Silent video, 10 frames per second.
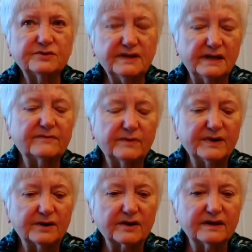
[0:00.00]
to Native
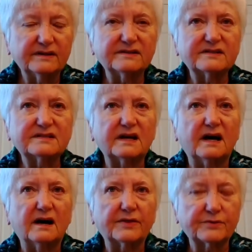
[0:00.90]
Americans
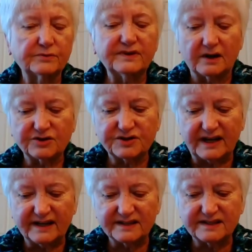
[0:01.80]
through the
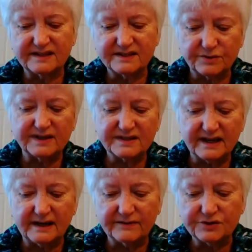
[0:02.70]
Archdiocese. So he has
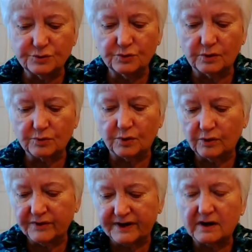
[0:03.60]
kind of a dual
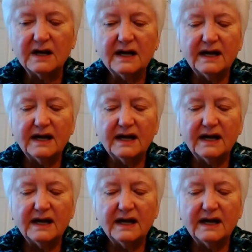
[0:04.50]
role there.